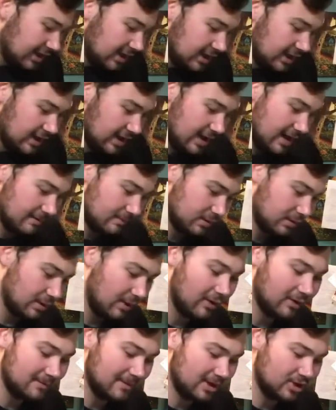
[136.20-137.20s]
So I
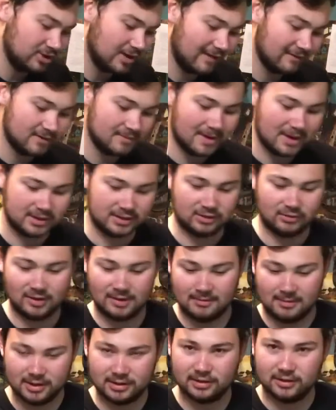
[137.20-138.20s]
want to make sure I have the best equipment.